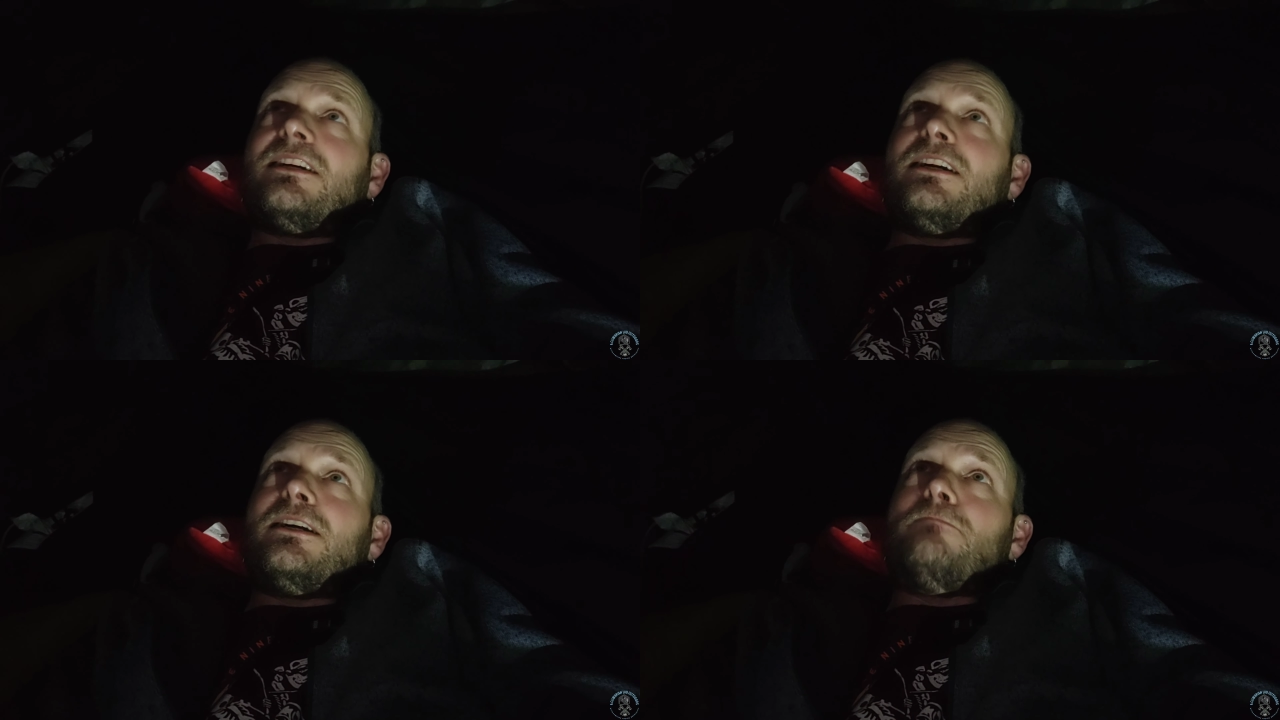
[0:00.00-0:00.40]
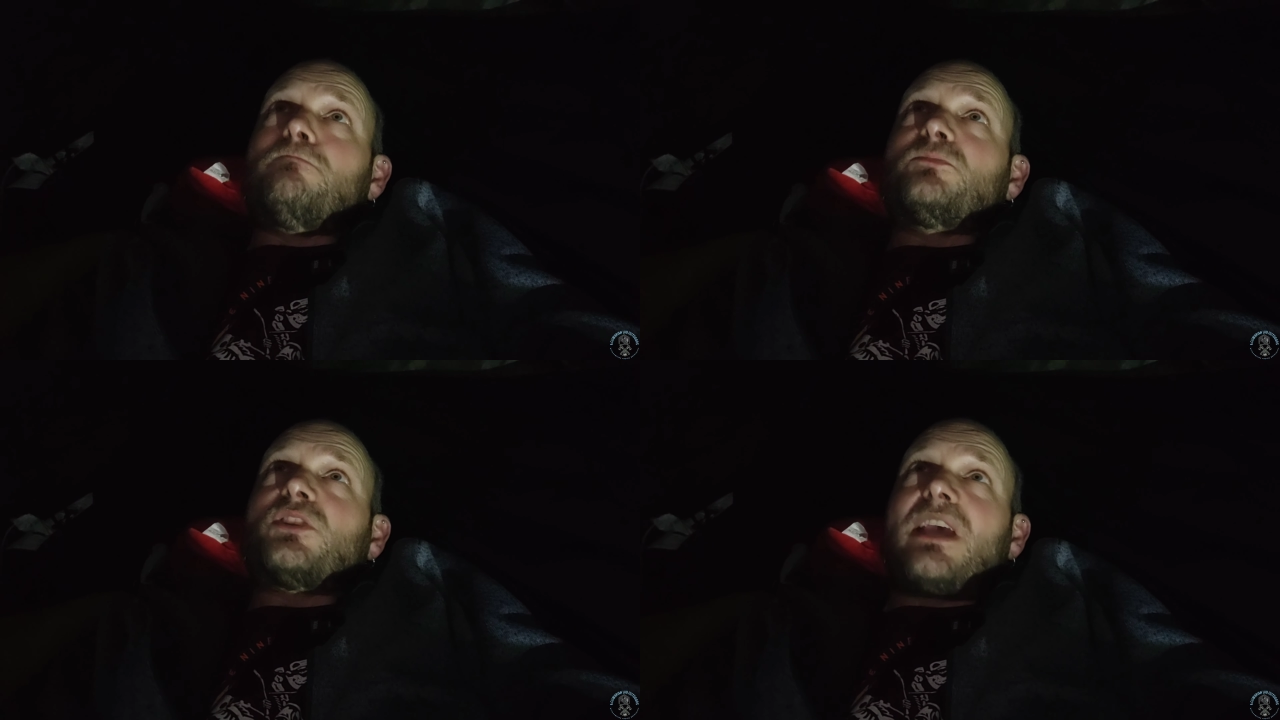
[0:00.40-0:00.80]
So
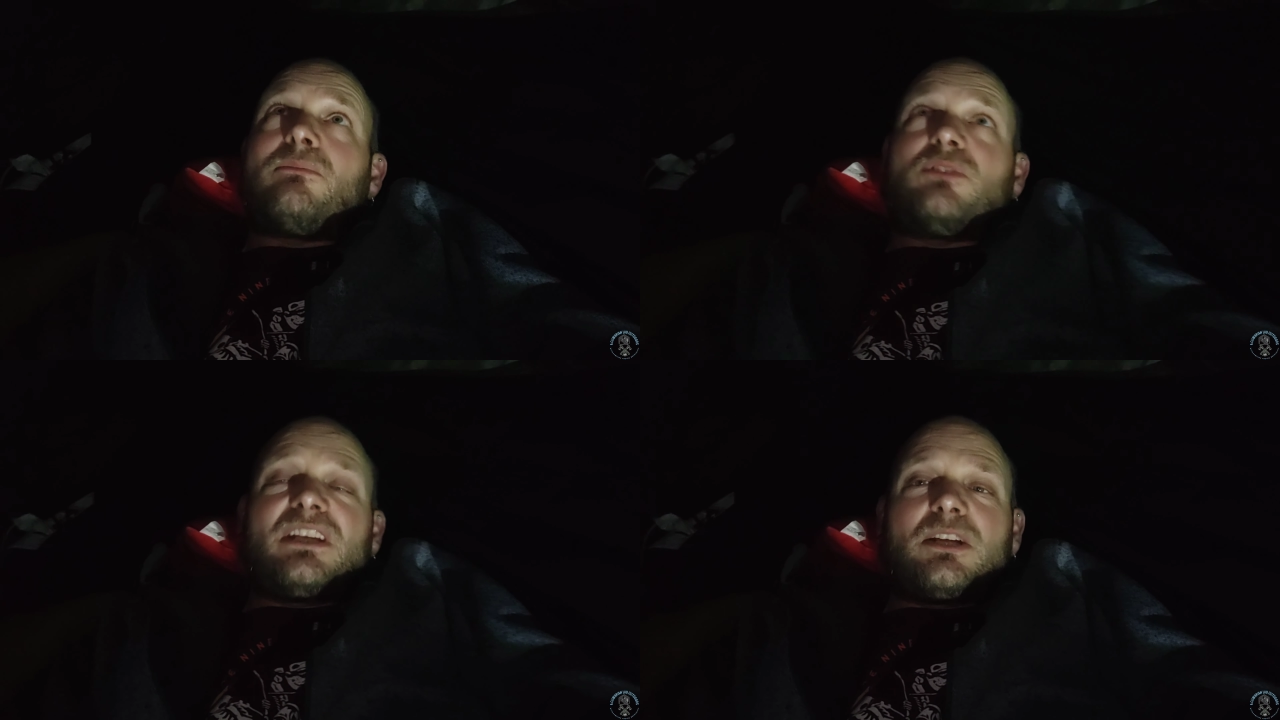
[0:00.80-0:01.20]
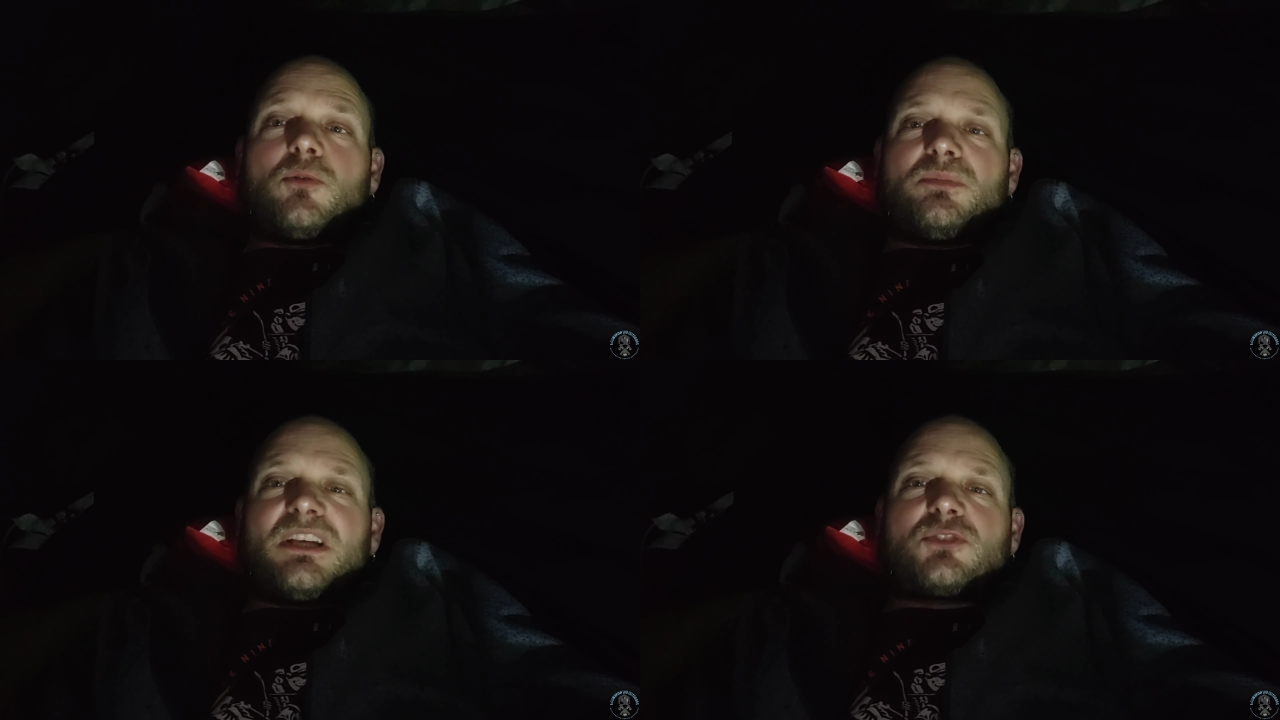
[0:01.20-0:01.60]
yeah, I'm going to get
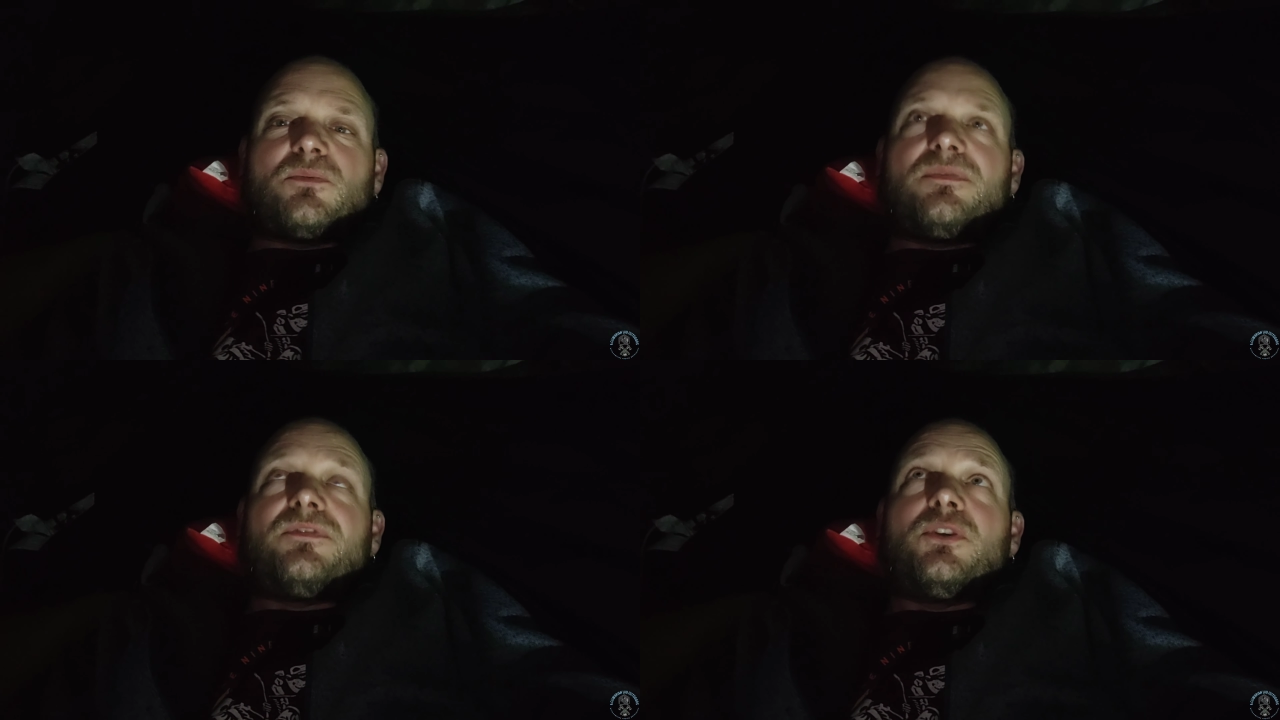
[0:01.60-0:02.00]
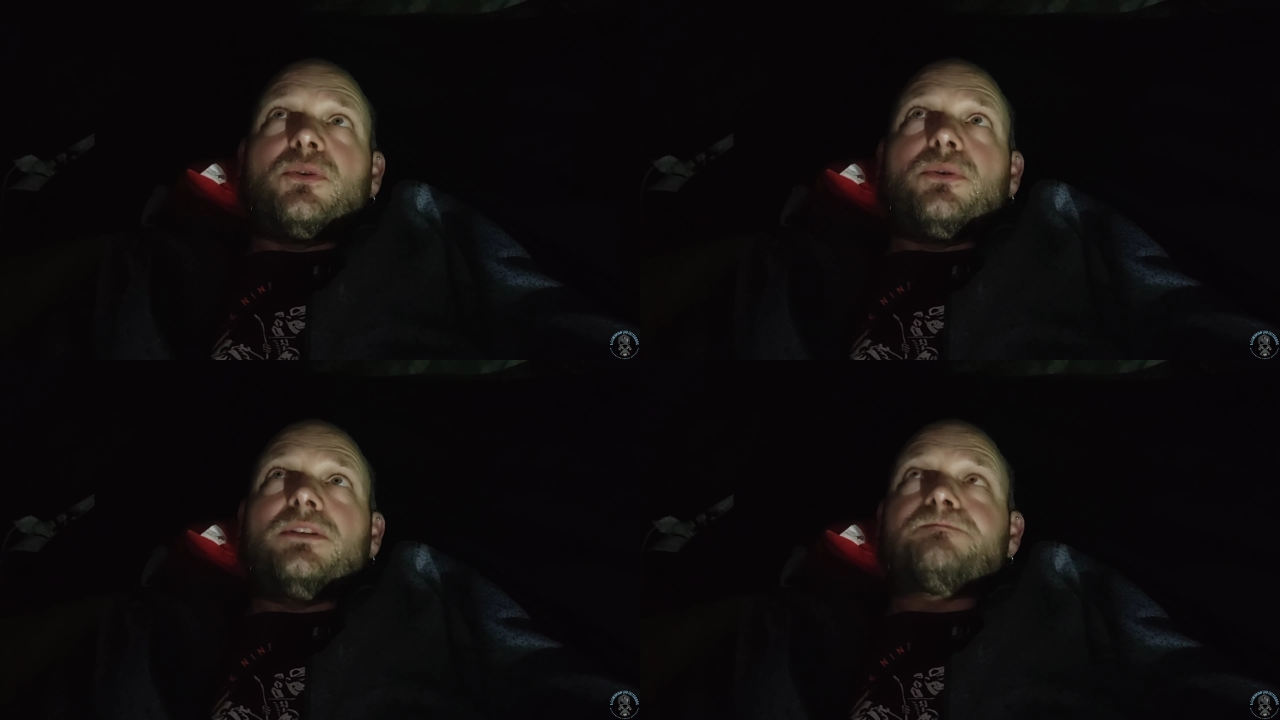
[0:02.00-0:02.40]
up and get some
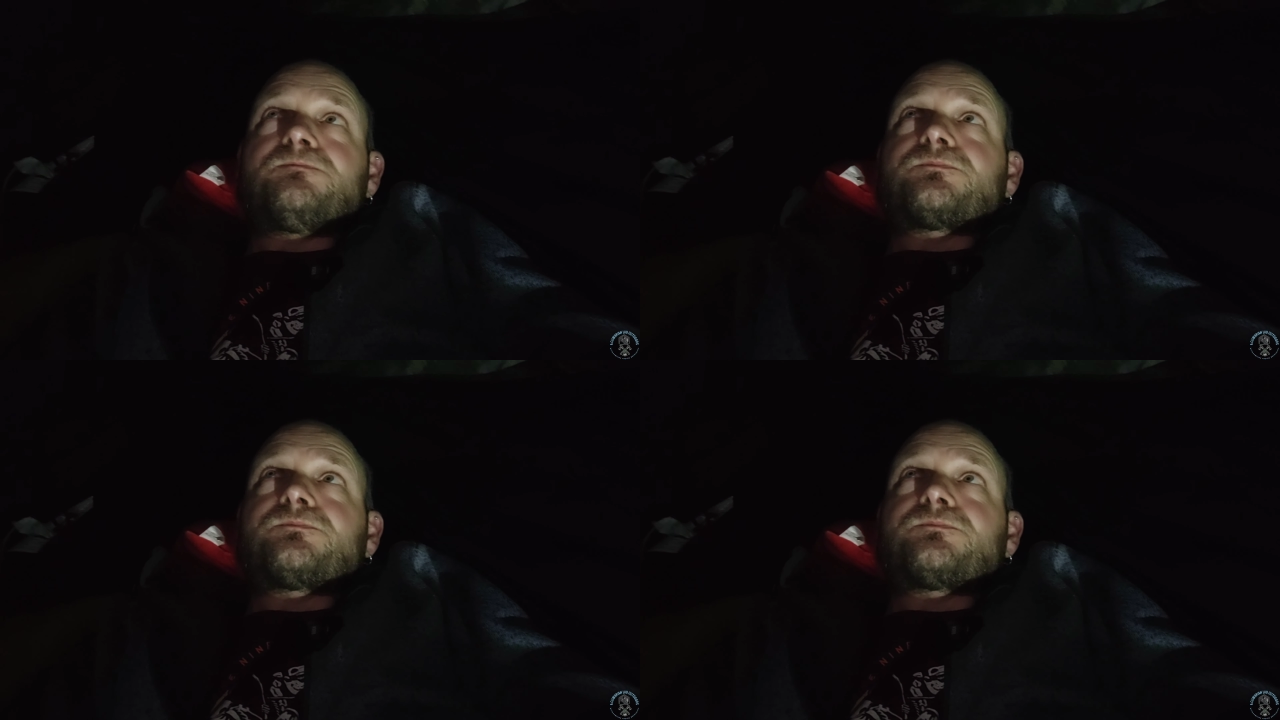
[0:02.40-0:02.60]
food,